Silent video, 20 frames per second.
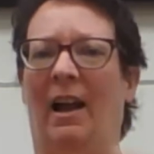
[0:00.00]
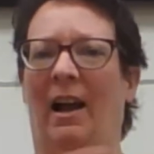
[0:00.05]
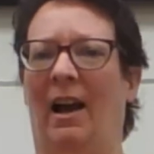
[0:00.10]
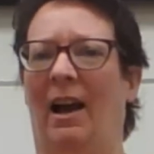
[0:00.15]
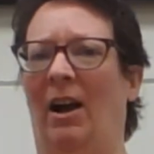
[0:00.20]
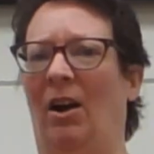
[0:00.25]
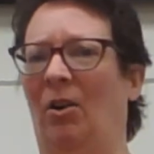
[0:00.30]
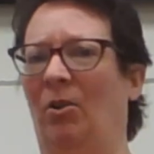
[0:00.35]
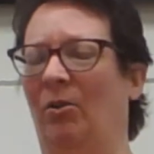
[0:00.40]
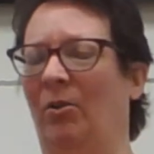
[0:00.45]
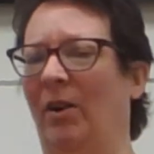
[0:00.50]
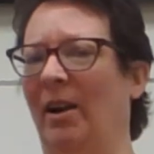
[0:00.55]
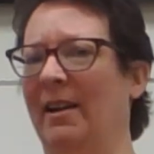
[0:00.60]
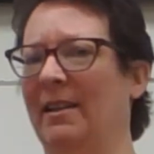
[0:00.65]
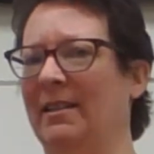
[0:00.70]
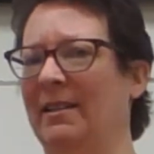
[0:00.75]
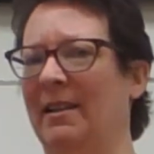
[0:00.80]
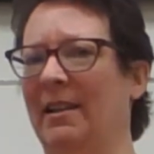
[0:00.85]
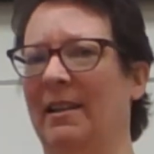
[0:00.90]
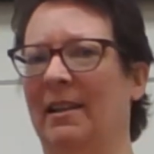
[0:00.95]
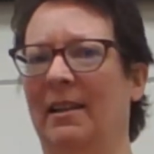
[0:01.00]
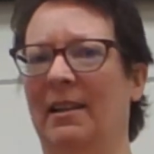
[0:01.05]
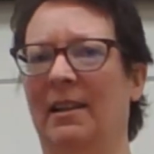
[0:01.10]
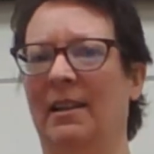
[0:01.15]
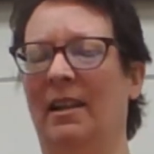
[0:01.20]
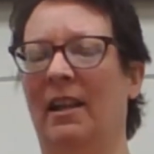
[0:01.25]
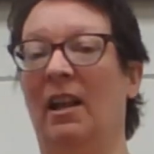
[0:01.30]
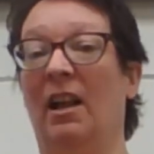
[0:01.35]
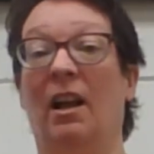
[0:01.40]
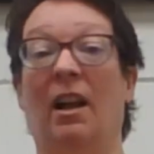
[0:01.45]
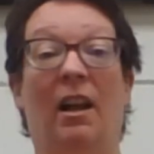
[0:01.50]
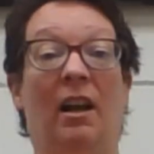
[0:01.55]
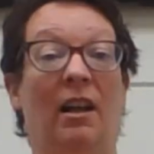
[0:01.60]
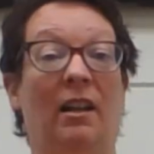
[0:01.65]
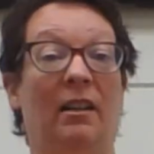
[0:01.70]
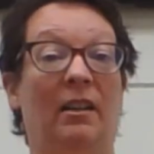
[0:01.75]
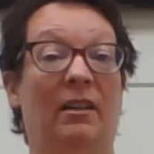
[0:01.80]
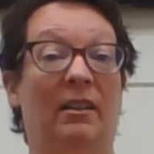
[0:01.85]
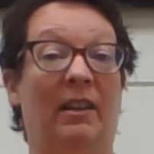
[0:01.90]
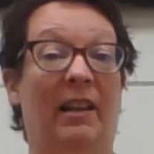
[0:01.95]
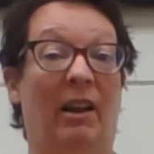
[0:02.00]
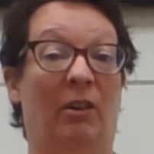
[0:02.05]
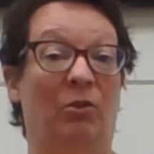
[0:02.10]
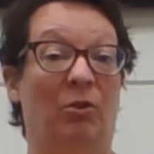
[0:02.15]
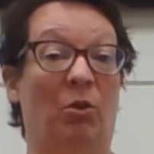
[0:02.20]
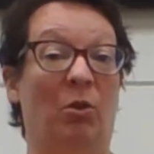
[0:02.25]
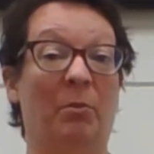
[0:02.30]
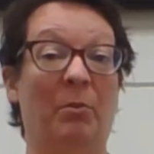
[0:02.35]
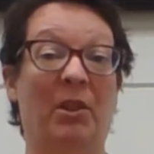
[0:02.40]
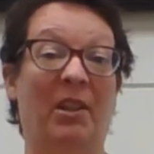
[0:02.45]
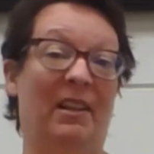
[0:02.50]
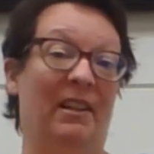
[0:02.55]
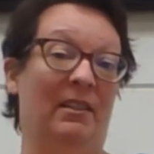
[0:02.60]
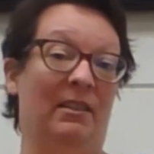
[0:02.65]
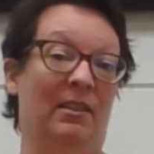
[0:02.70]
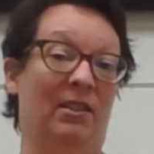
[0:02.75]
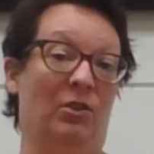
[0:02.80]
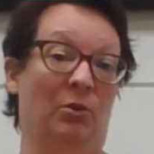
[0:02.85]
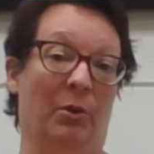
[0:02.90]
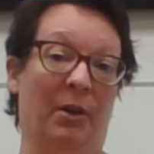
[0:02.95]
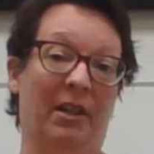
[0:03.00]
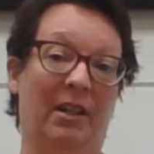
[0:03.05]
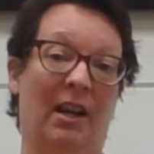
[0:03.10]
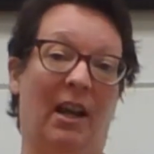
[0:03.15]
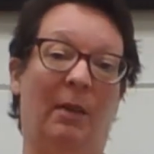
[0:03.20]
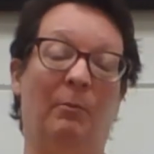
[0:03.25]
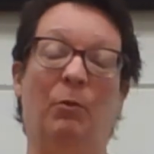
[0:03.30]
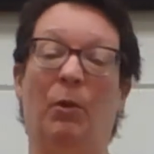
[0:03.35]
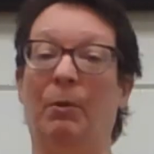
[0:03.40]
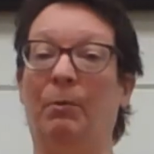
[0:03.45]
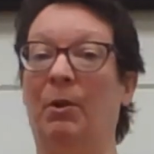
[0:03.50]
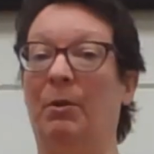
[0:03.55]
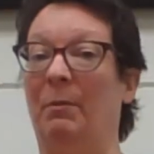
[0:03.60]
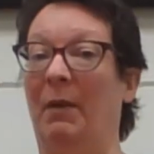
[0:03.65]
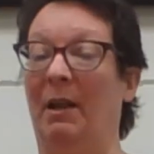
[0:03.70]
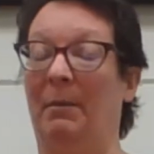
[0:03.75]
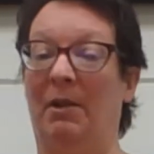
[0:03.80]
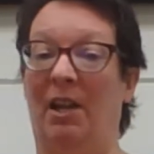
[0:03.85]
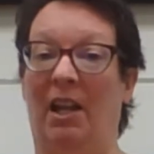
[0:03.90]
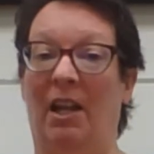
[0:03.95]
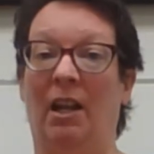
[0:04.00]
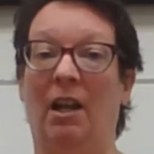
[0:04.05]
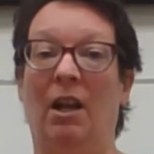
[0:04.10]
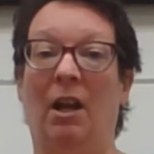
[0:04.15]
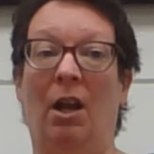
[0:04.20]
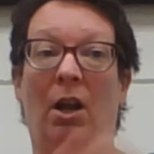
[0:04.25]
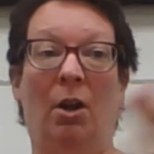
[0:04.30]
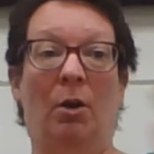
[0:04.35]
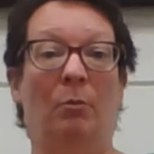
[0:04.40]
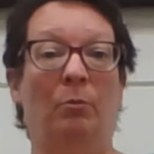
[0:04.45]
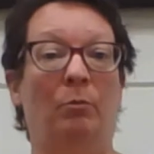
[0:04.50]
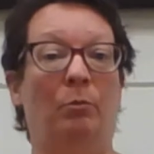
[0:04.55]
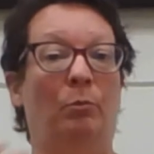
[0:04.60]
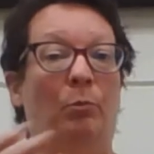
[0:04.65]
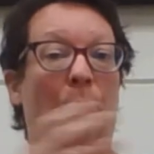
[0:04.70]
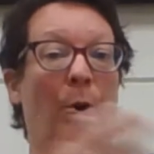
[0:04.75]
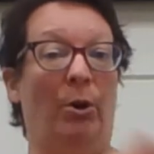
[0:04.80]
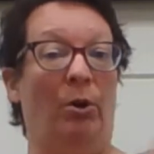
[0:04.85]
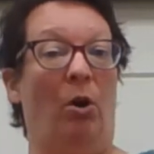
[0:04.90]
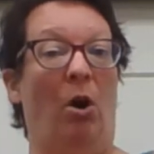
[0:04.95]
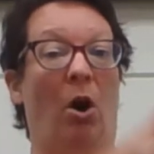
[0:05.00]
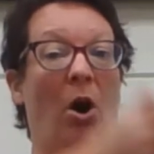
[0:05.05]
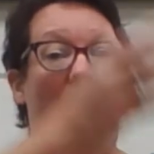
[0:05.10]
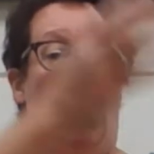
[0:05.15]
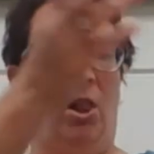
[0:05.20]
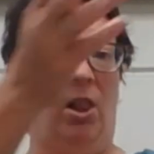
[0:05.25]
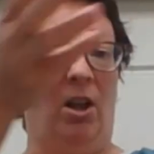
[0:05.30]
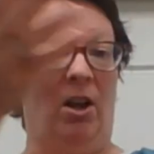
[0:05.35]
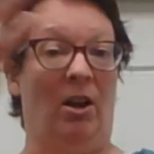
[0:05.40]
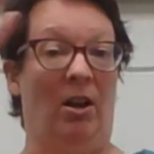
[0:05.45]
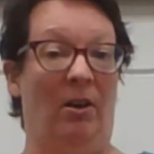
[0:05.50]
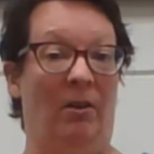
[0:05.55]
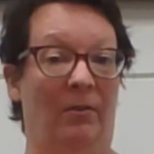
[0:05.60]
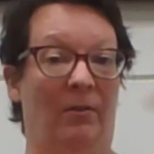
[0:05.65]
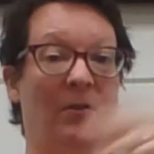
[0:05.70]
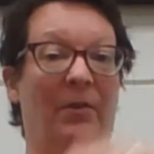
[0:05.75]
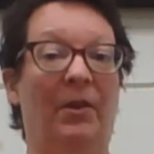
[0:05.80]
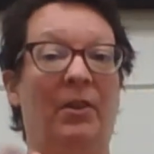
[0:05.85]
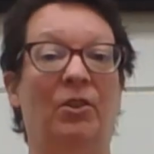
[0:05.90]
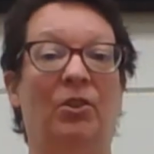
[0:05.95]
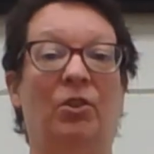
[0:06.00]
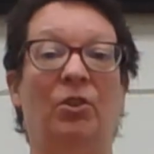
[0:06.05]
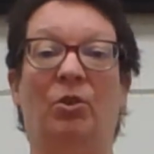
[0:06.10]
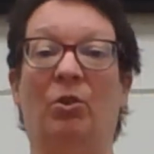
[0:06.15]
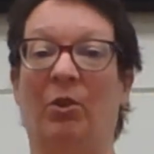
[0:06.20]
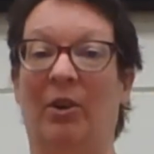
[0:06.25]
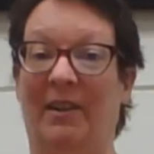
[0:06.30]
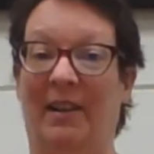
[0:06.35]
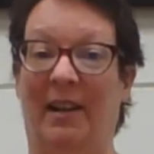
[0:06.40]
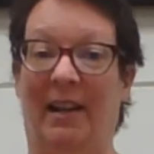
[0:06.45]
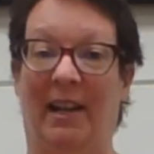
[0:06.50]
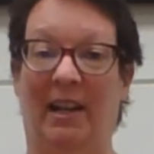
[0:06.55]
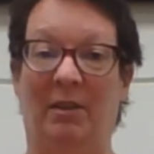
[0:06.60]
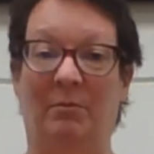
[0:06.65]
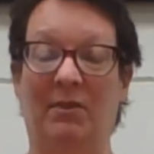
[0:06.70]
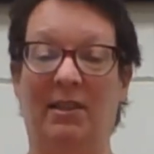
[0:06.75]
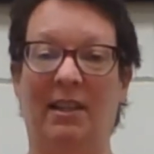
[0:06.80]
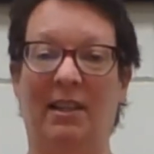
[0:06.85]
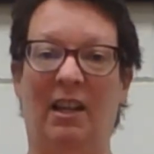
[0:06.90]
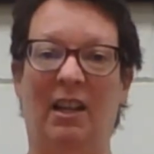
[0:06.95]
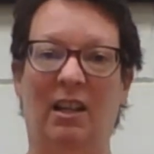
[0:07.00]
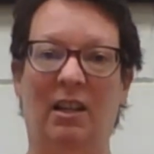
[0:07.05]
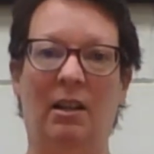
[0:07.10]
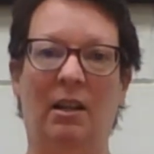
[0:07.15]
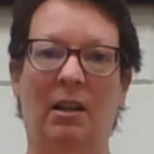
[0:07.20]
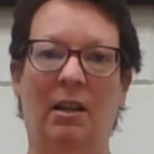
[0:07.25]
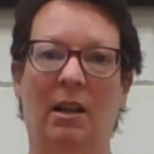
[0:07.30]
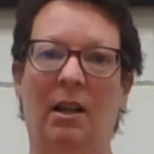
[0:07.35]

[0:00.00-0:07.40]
All right. Now, normally in story time, we would maybe put all of your names in.